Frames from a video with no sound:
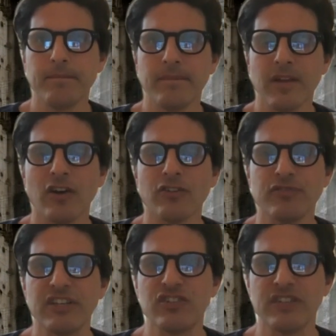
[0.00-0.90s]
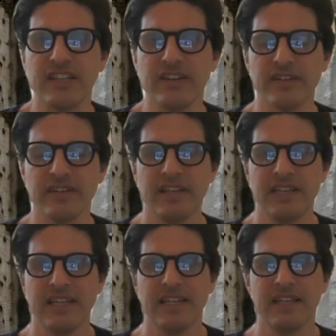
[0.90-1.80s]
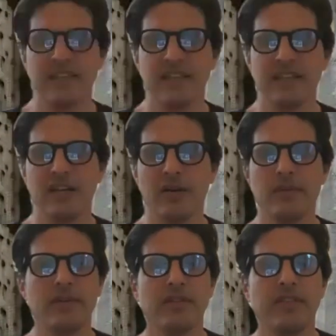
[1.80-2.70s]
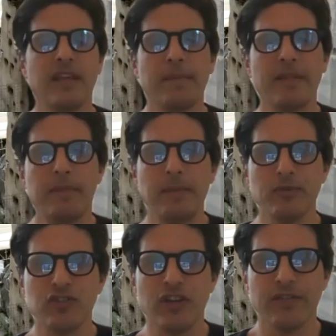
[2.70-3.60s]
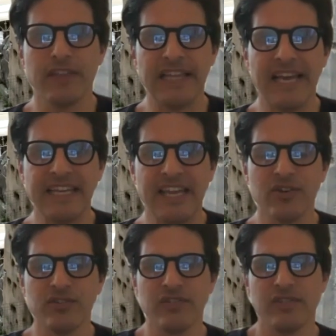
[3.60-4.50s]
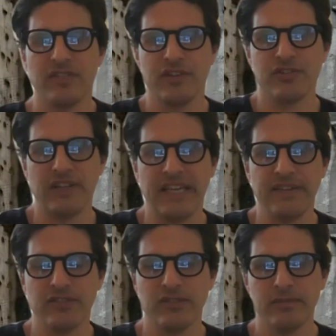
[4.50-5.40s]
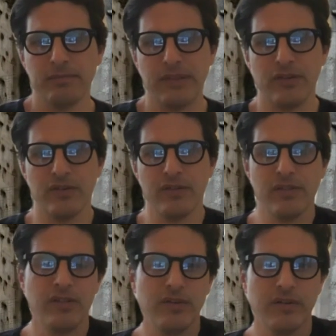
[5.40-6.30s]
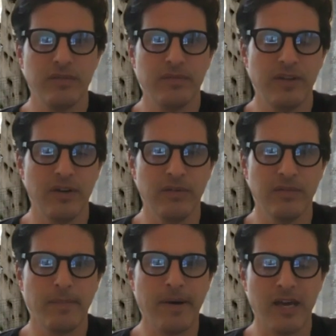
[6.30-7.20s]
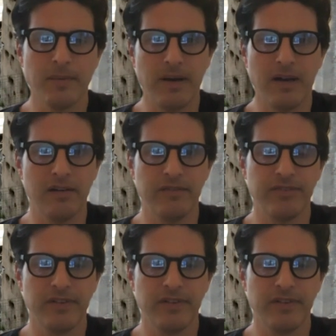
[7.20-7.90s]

contradiction here. You know, think about the people cheering for the gladiators, they're slaves, but they're at the, you know, the bottom of